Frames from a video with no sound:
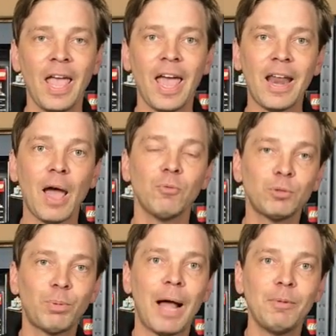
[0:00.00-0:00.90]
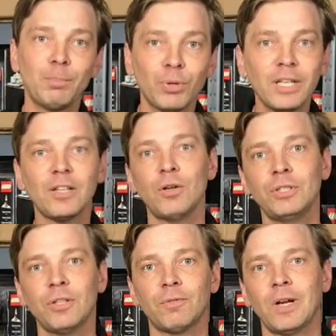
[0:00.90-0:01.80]
and I was probably pretty
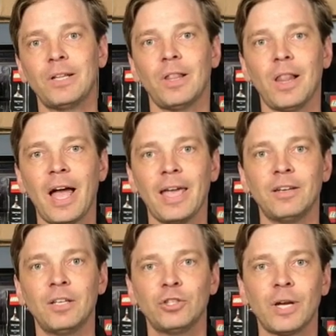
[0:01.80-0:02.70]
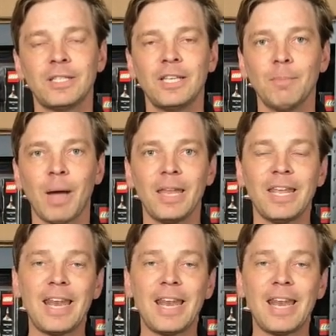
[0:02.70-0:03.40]
close to the front of the line trying to get mine,